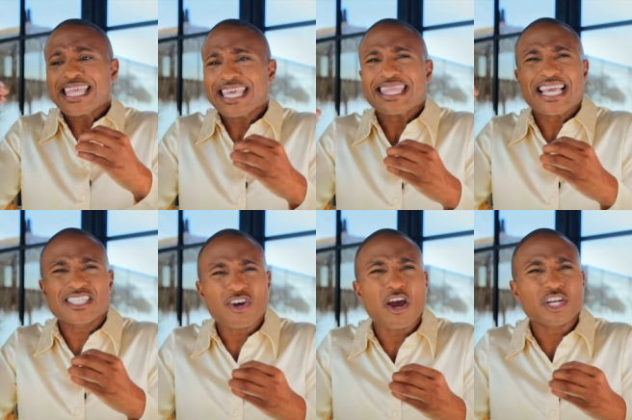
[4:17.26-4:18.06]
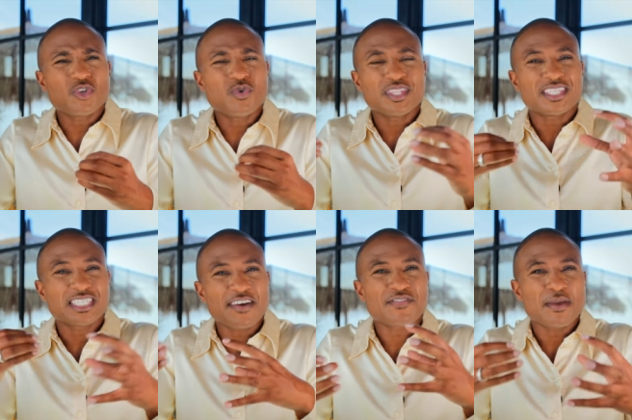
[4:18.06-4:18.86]
and then they start doing the
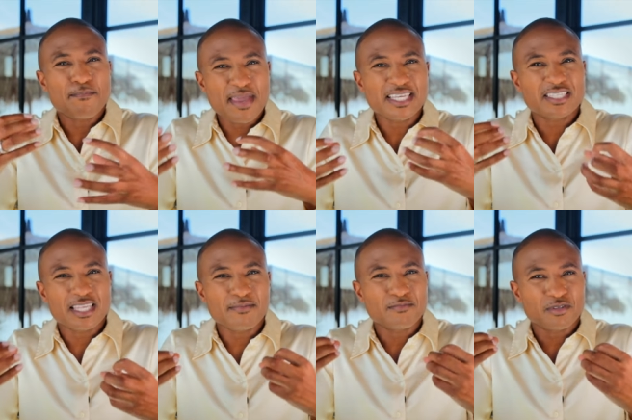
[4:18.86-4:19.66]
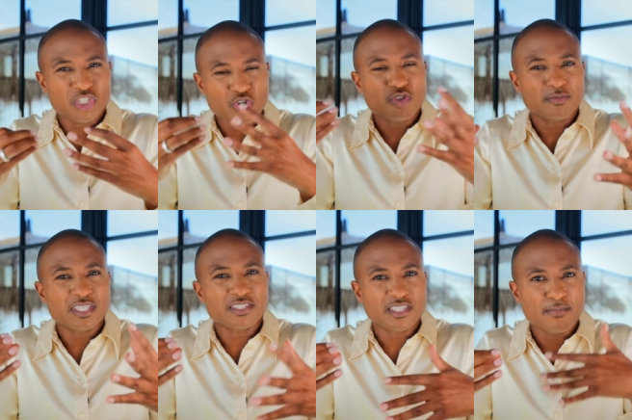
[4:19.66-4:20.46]
stuff that makes them show
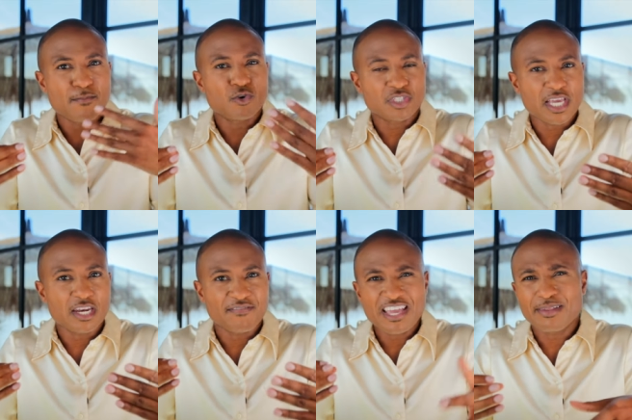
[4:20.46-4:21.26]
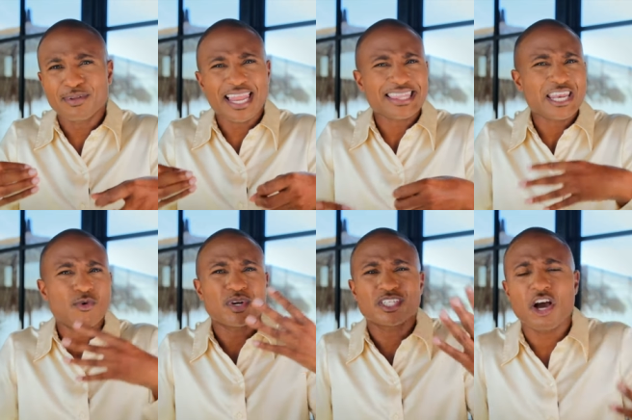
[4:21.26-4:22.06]
themselves as emotionally unavailable, like they
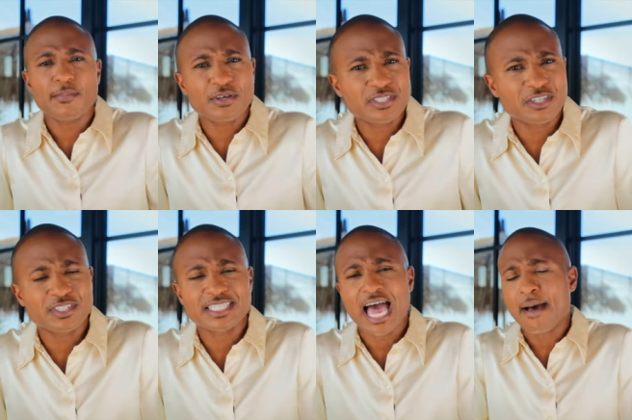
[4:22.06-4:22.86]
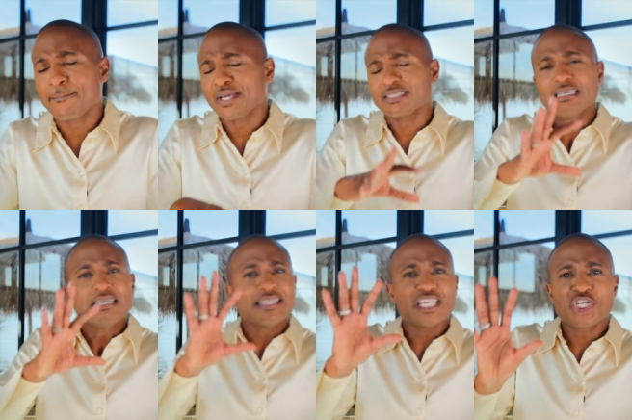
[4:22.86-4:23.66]
don't want to talk about serious topics,
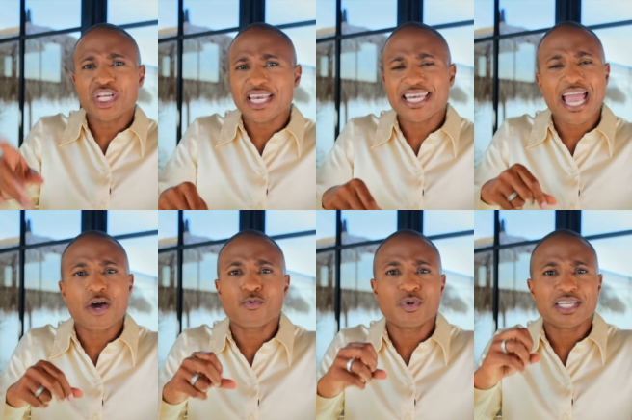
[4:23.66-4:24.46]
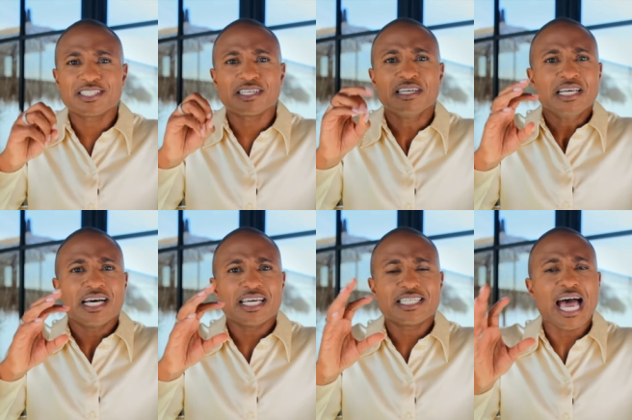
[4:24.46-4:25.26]
they shut down when there's a,
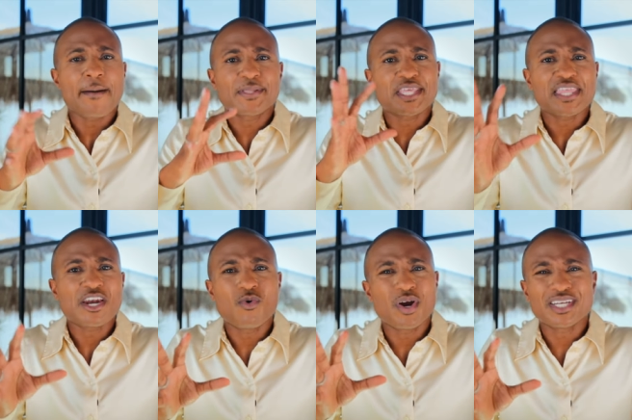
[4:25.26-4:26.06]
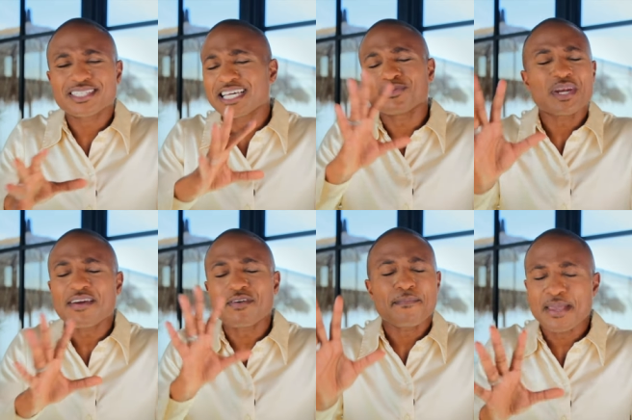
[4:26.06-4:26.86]
a topic that they don't want to discuss,
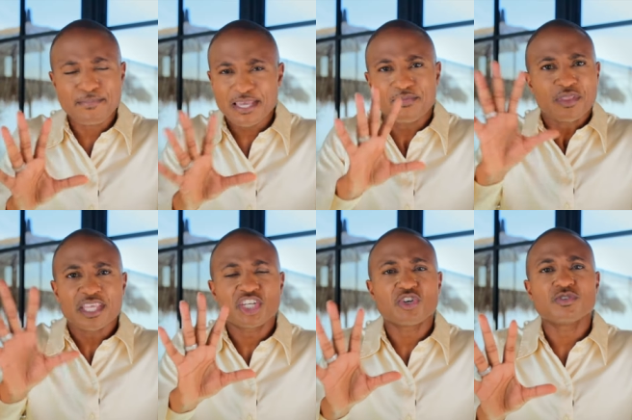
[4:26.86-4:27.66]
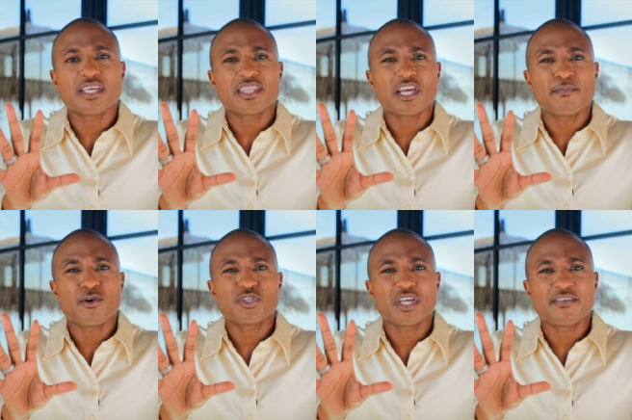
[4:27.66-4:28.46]
whatever it may be that shows that they're
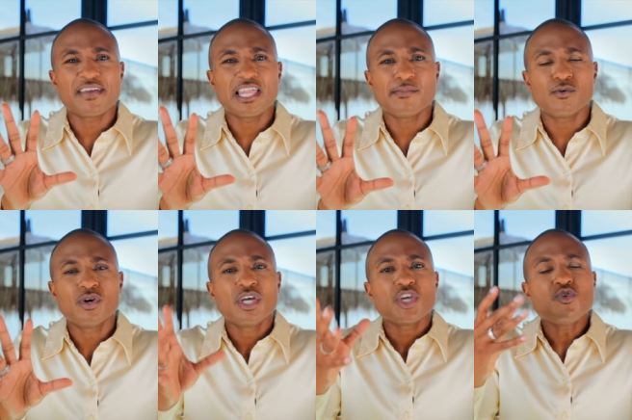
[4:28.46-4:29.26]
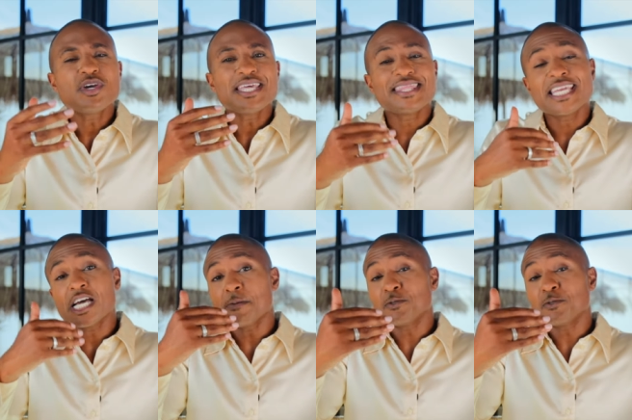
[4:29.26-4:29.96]
emotionally unavailable, you can then